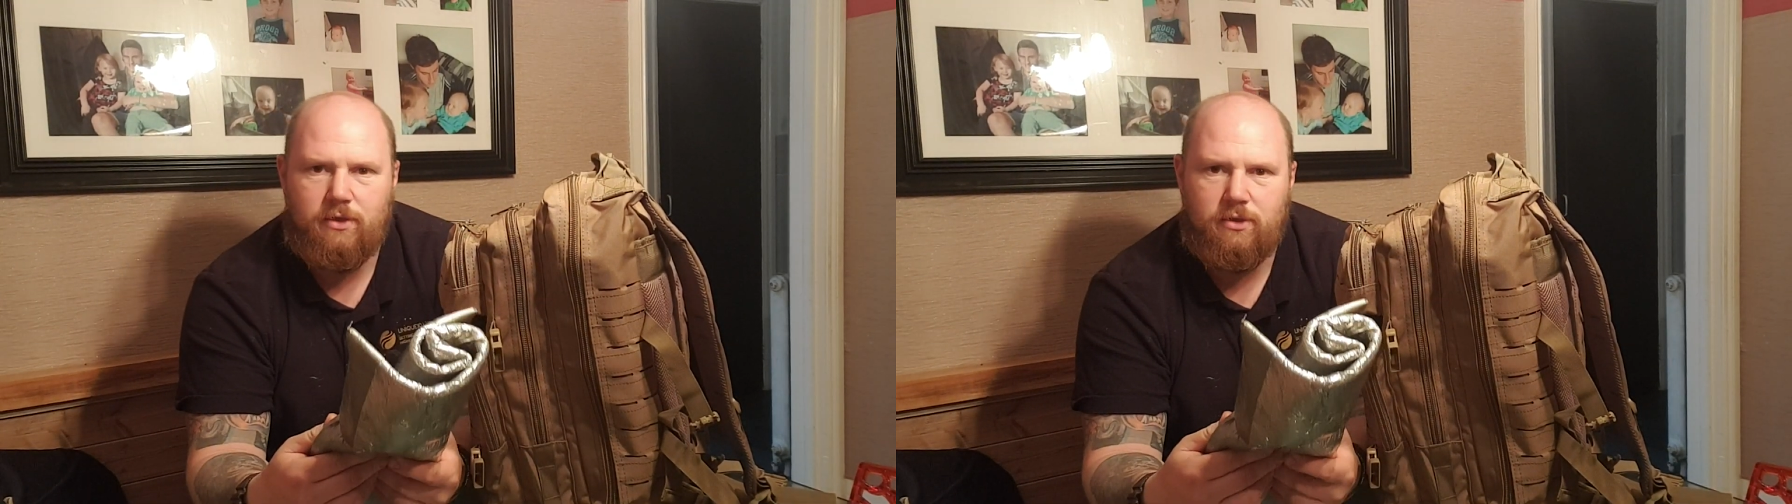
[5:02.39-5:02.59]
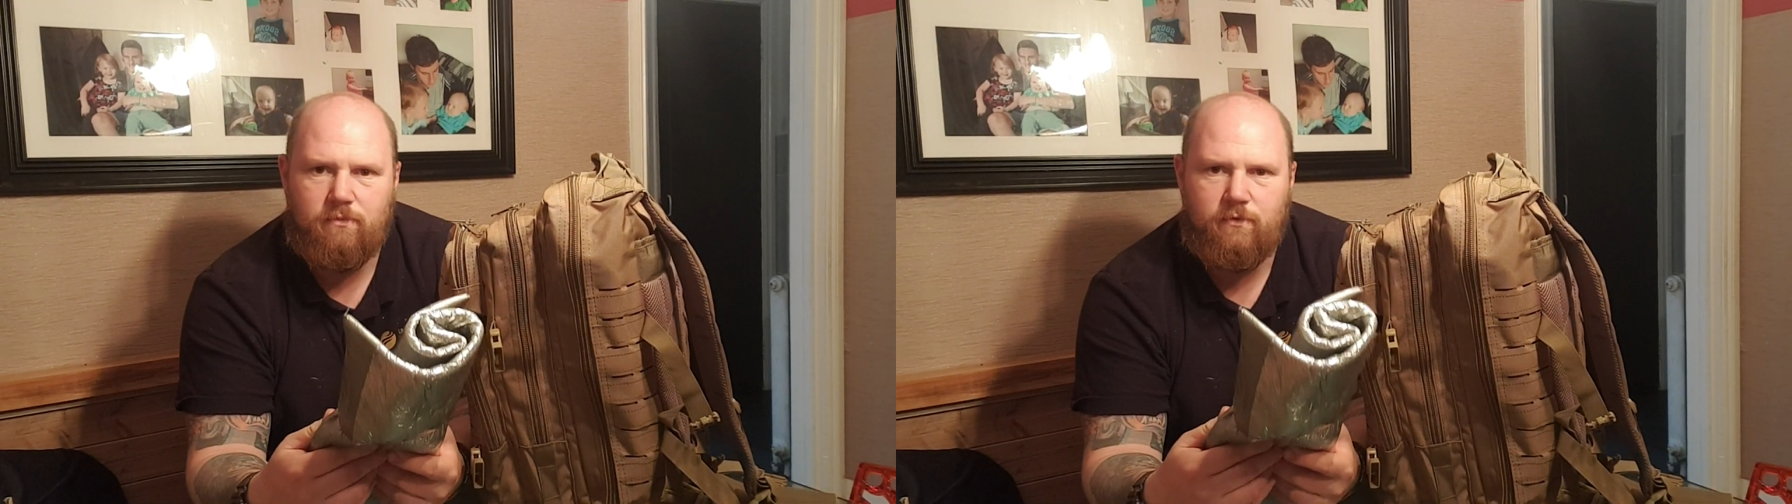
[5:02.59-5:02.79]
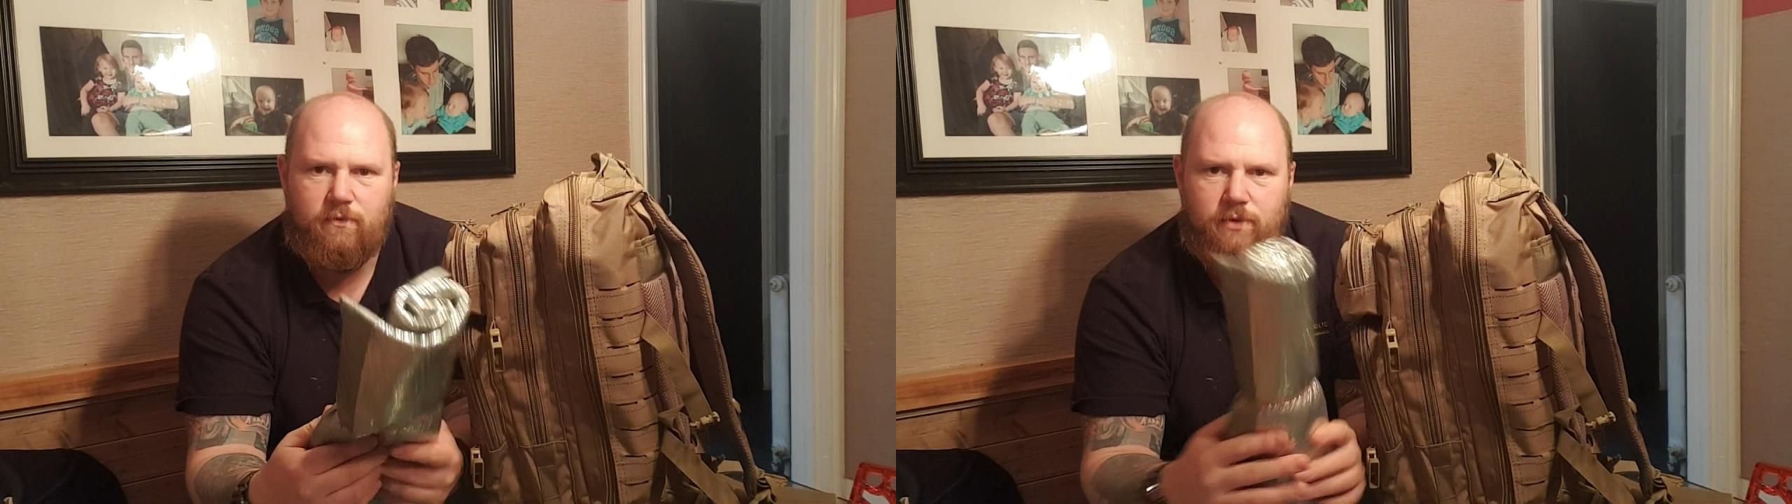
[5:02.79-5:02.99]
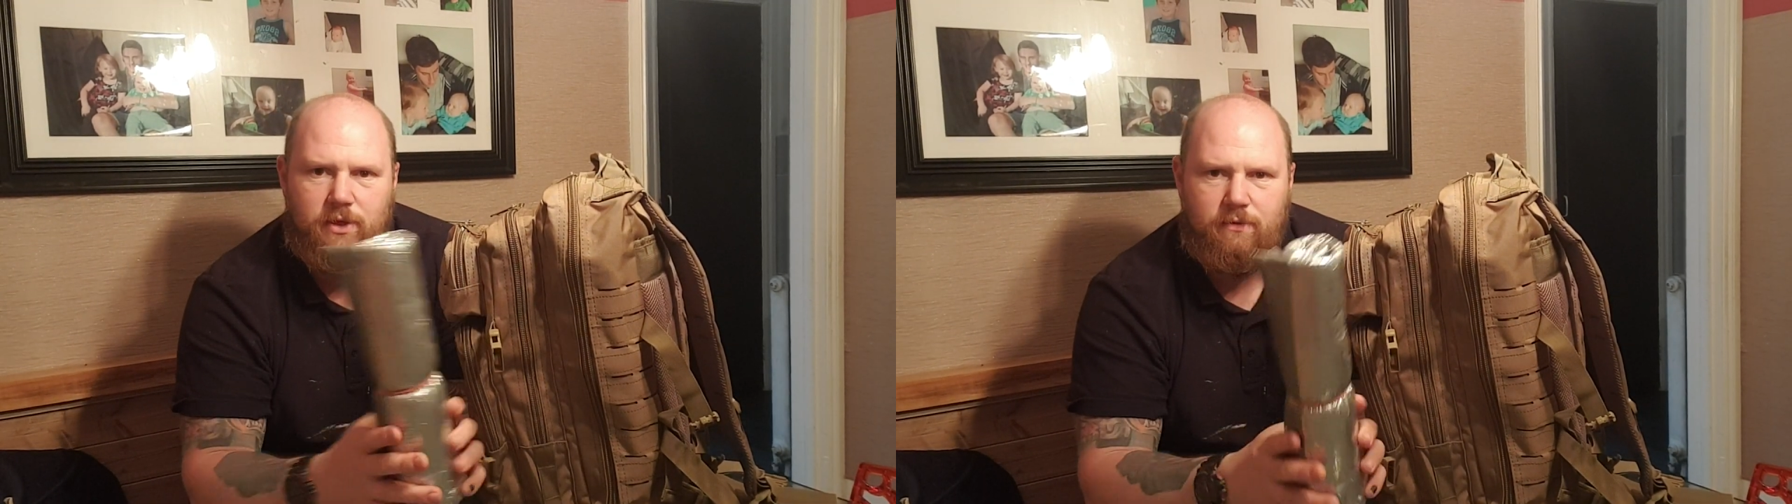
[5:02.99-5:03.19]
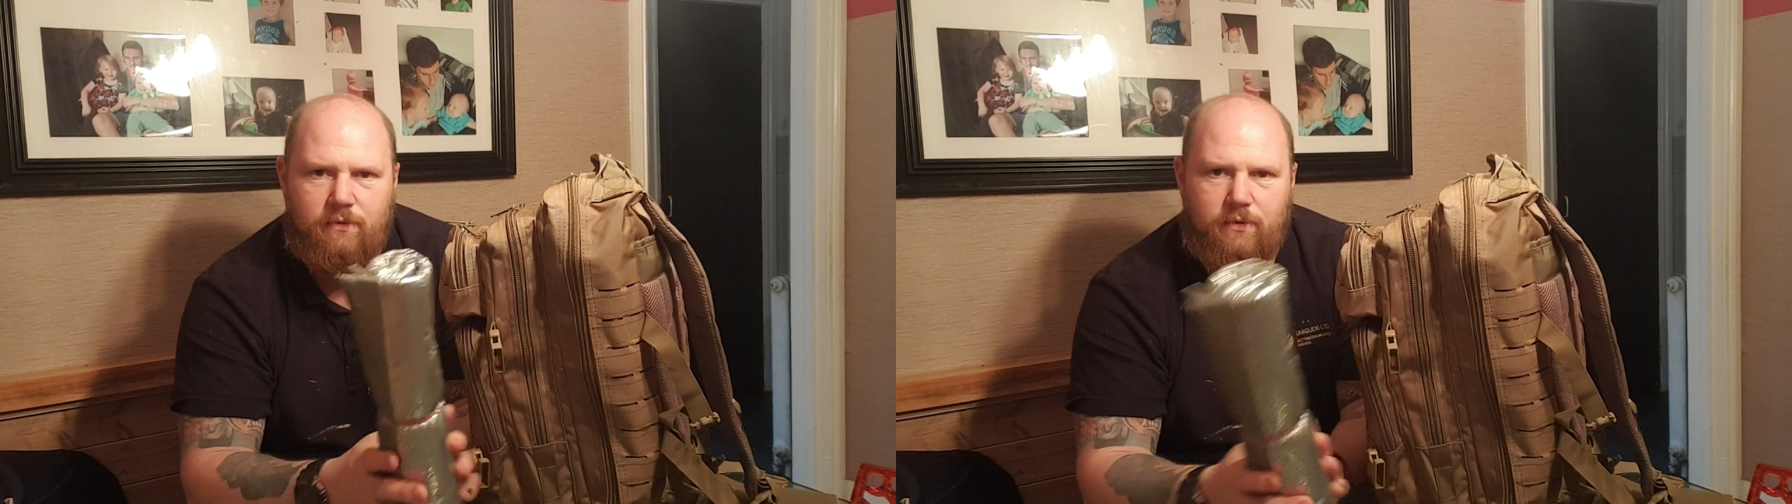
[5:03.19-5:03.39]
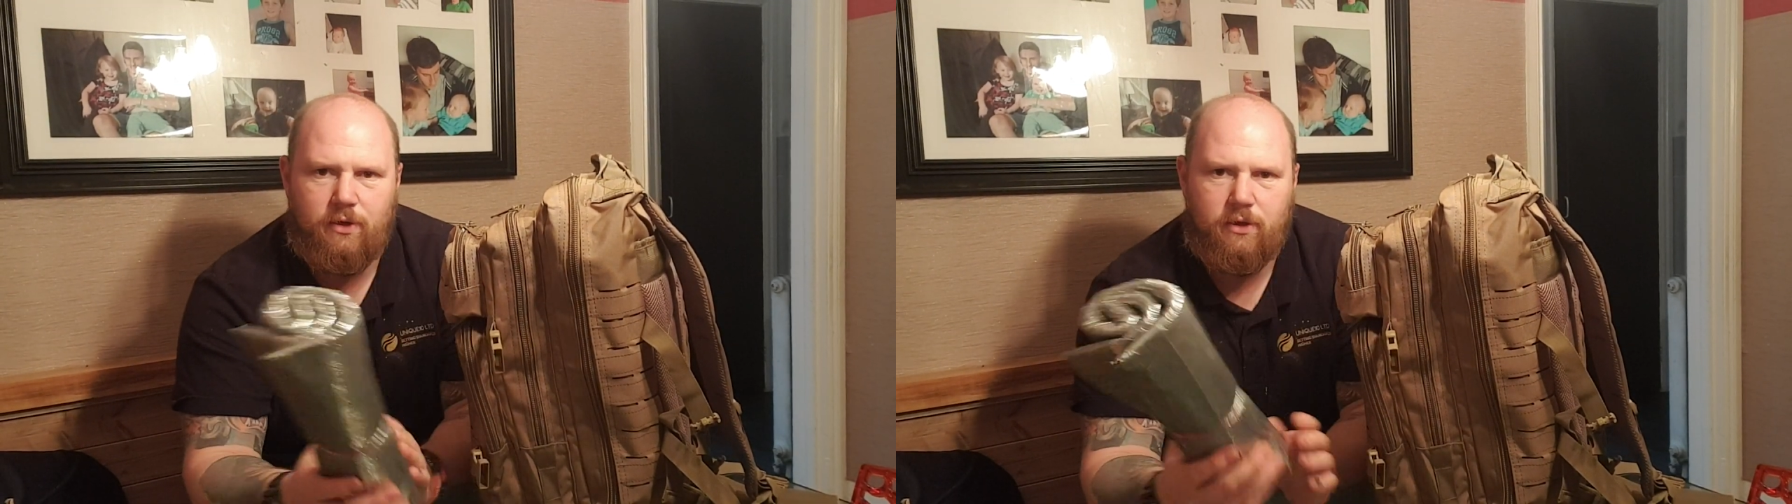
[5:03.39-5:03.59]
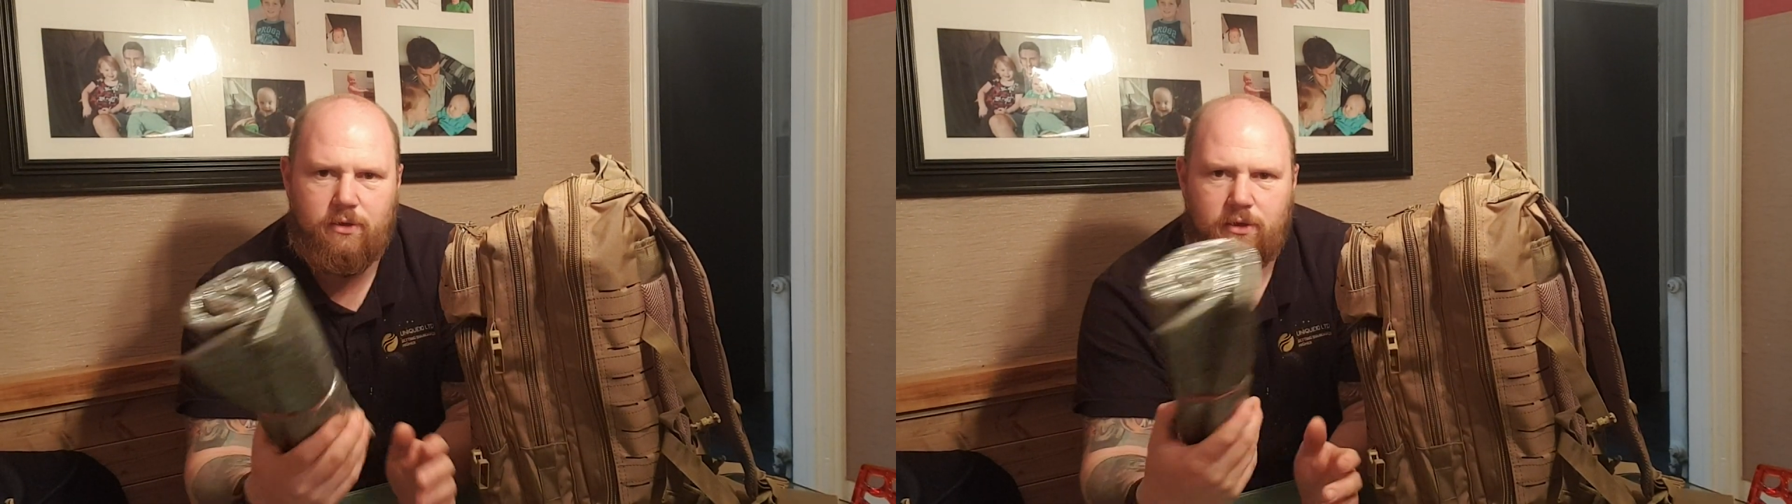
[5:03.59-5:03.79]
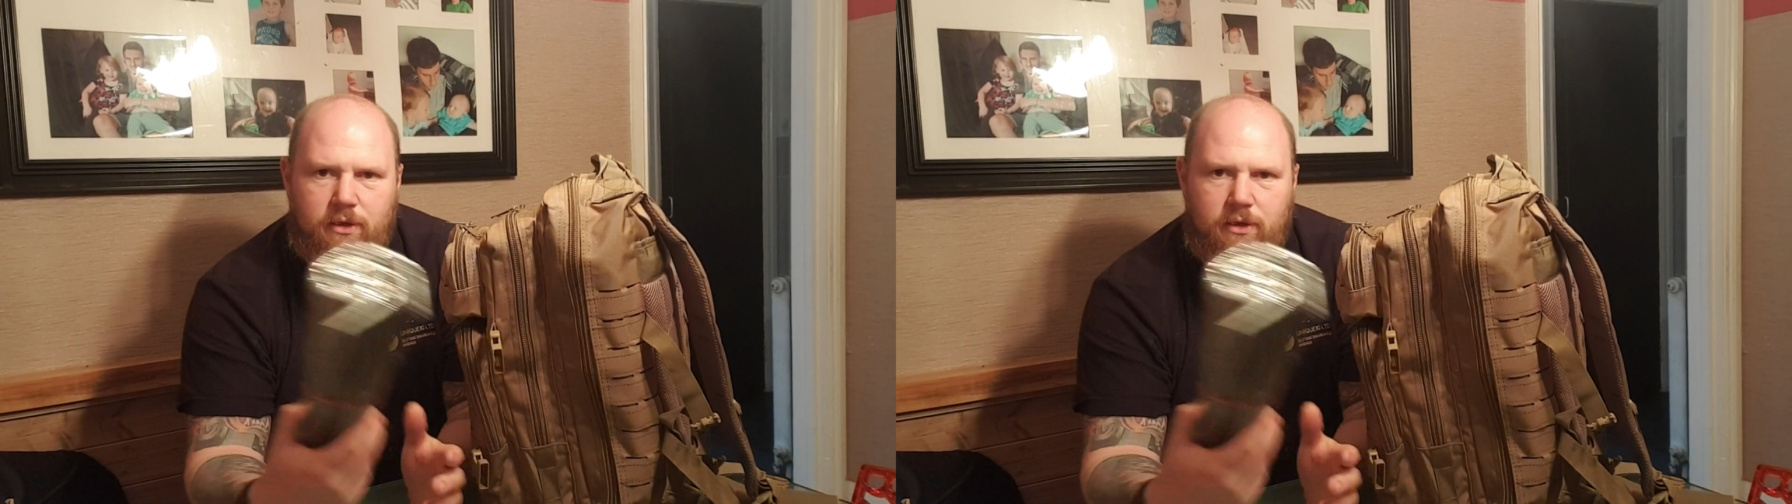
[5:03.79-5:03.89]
some silver foil.